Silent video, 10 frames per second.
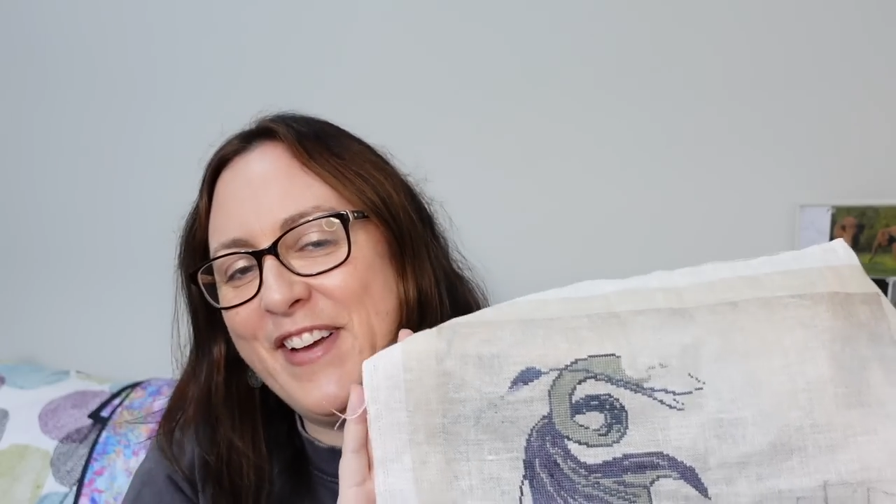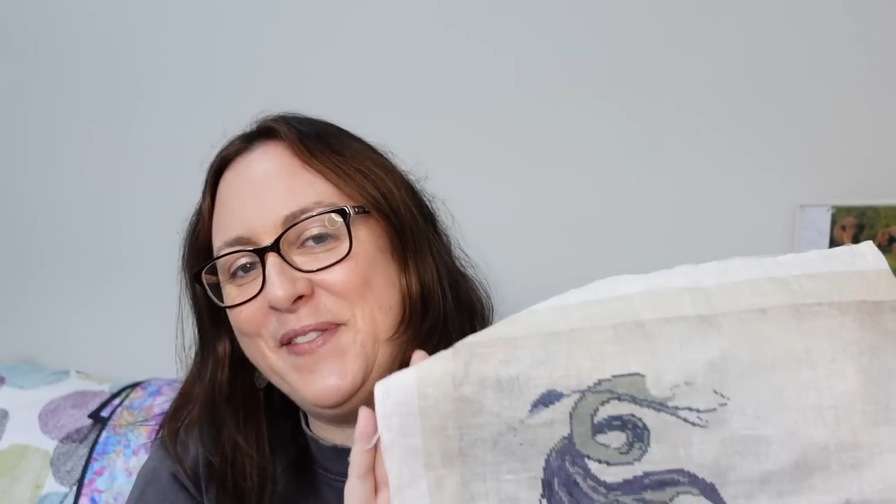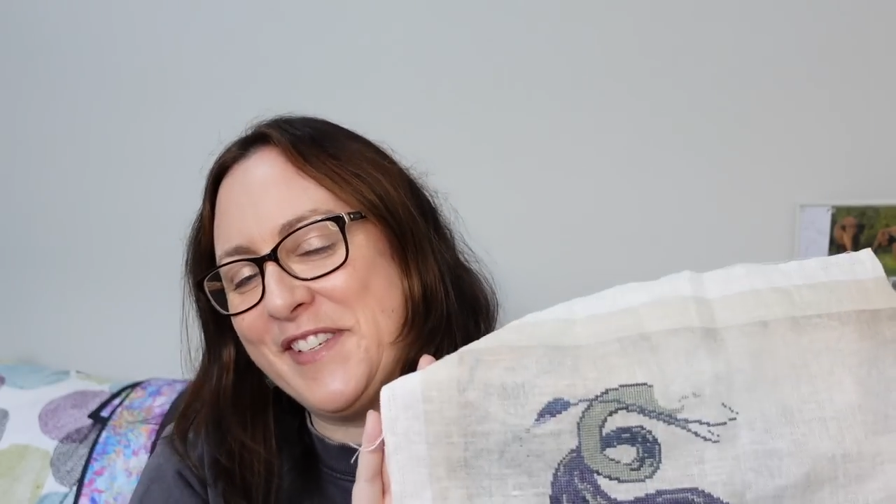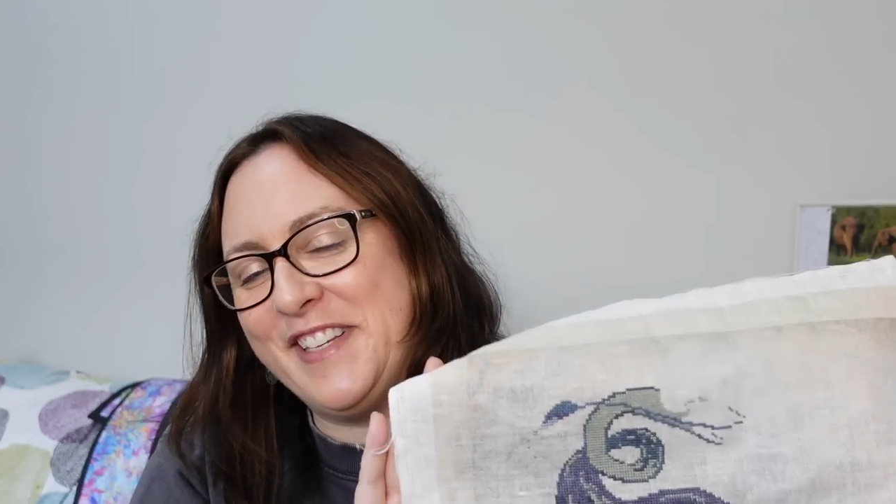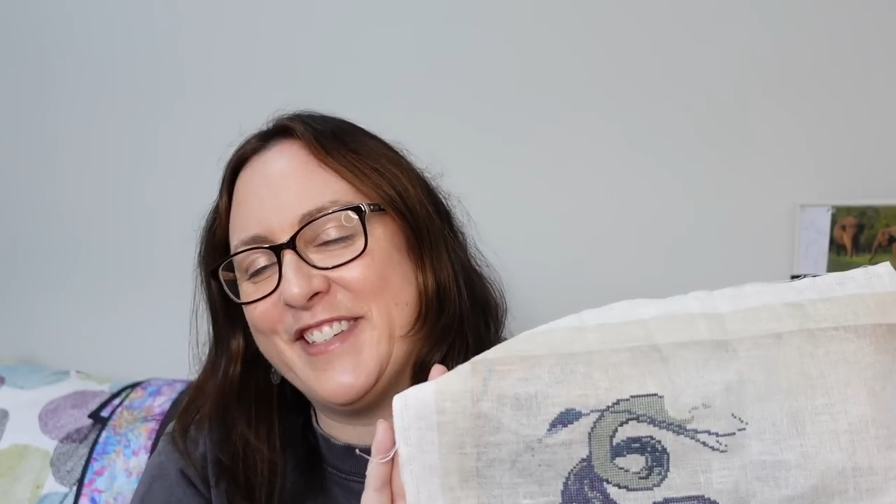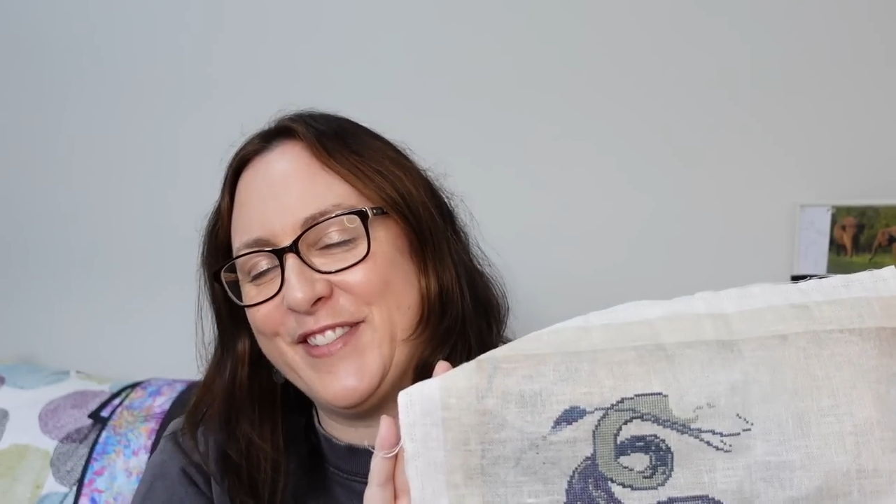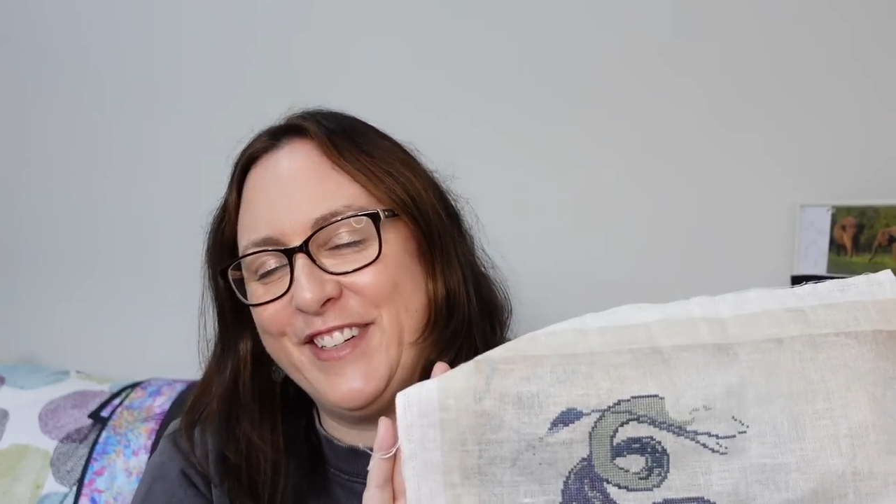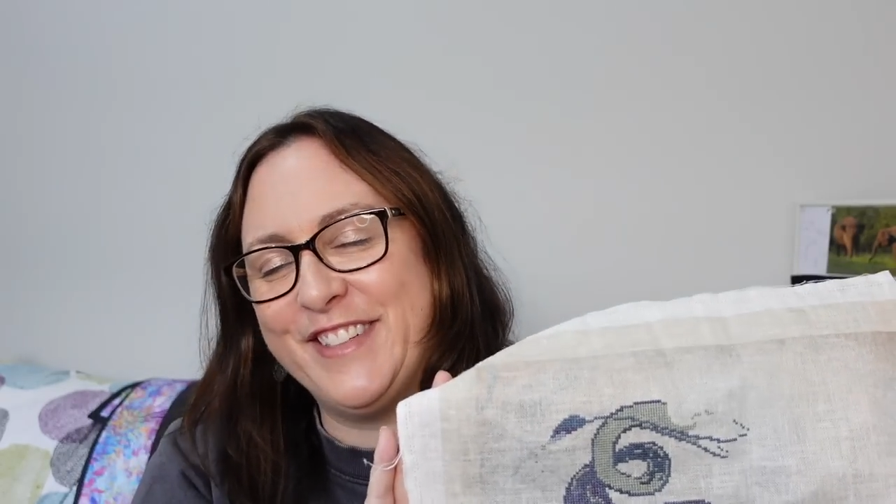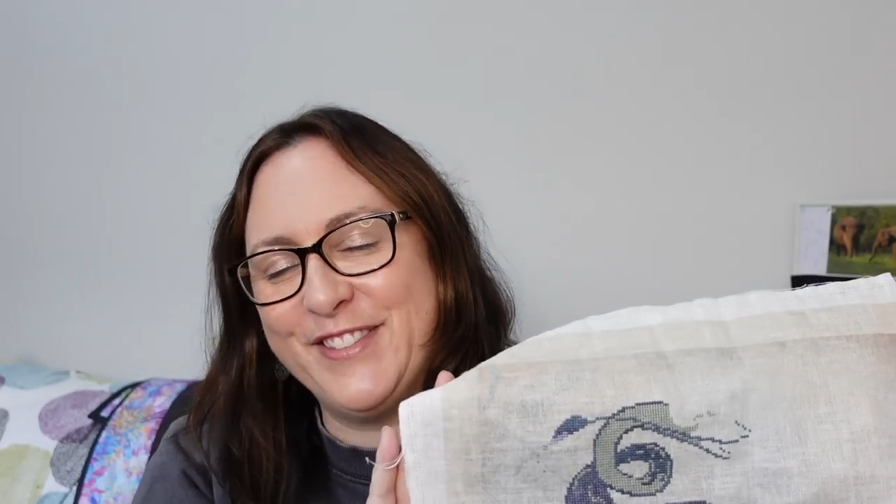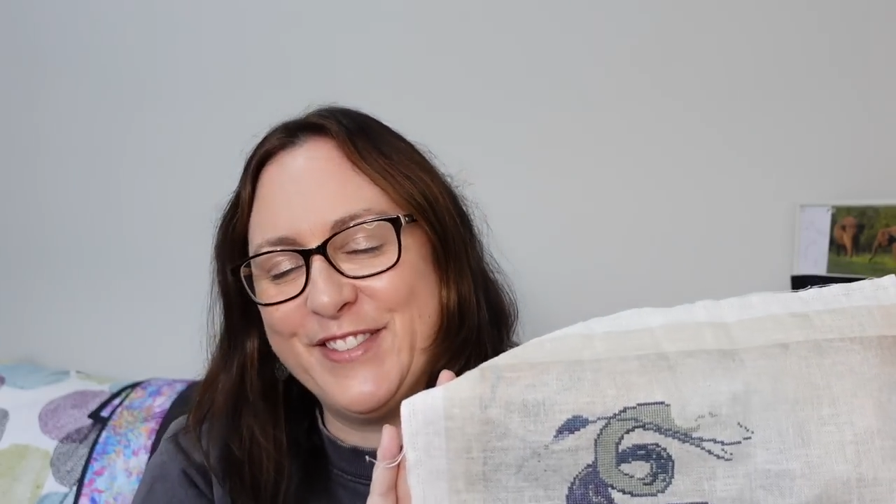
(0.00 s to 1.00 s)
famous last
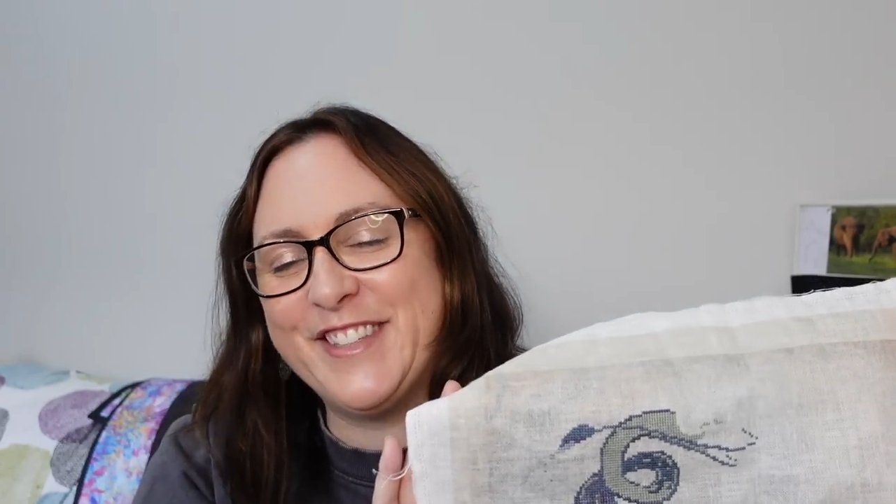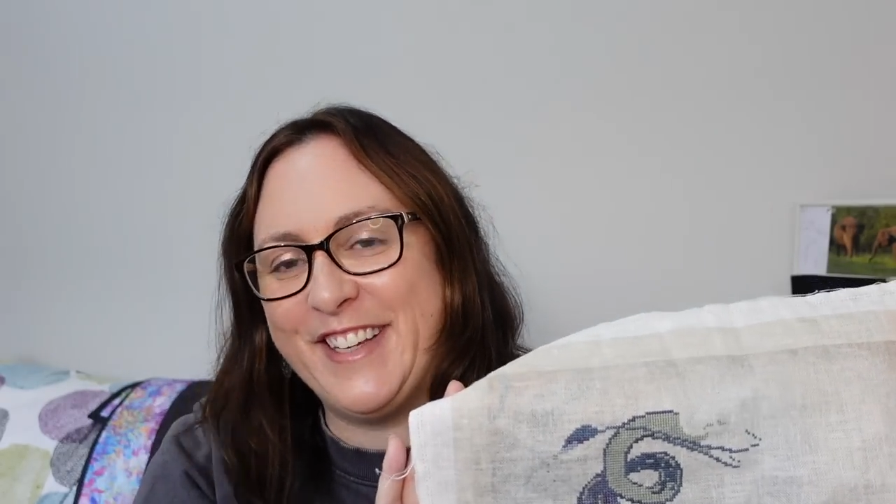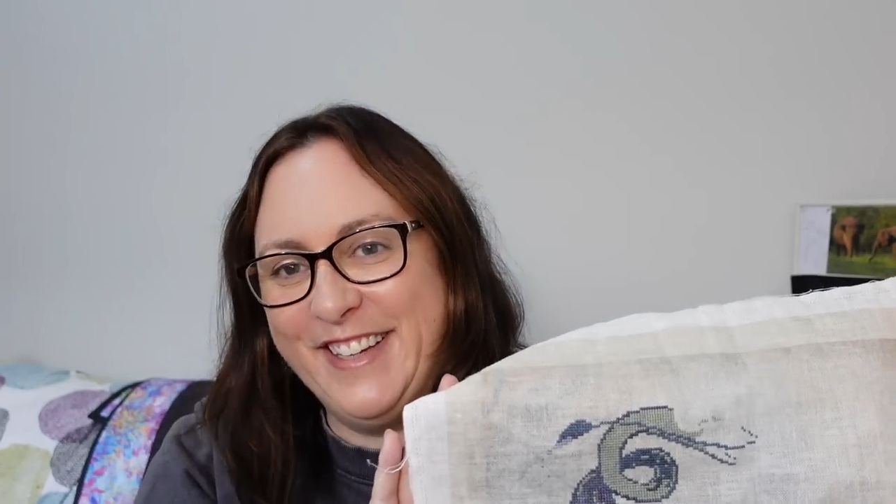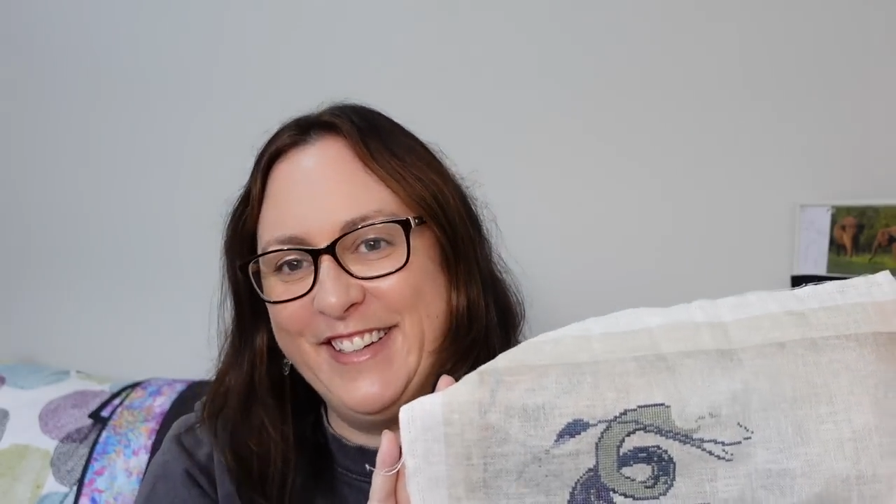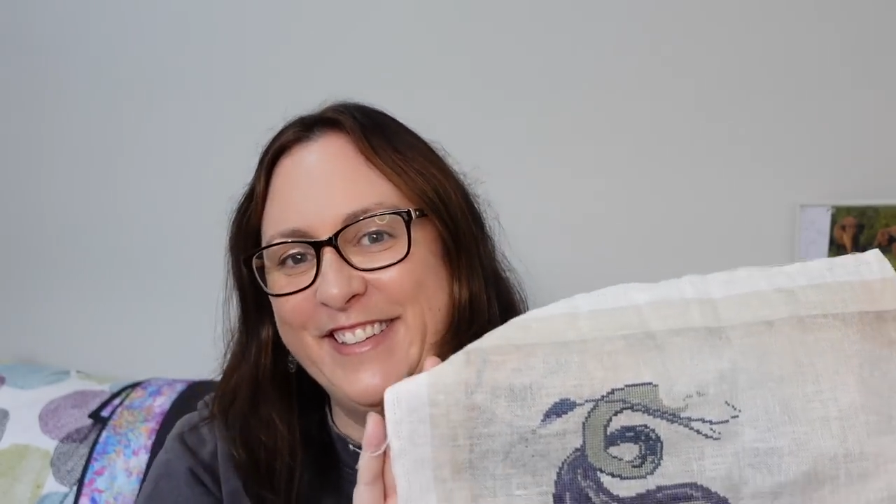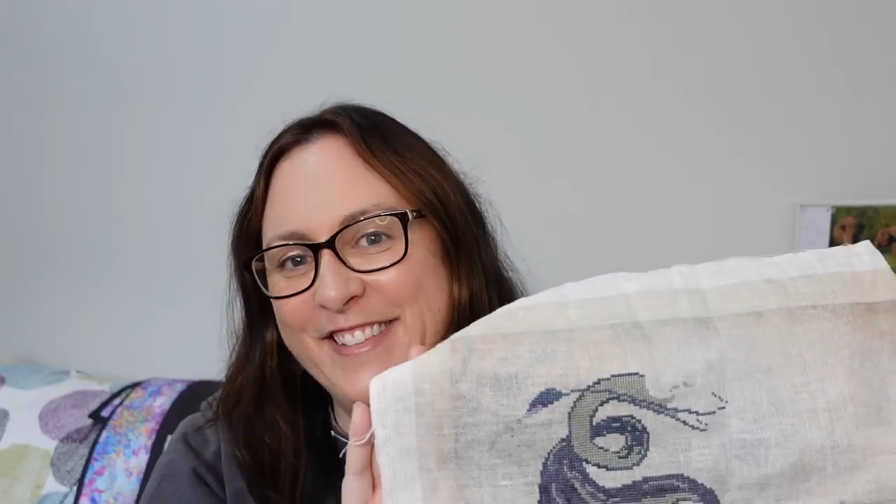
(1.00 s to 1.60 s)
words. We'll see.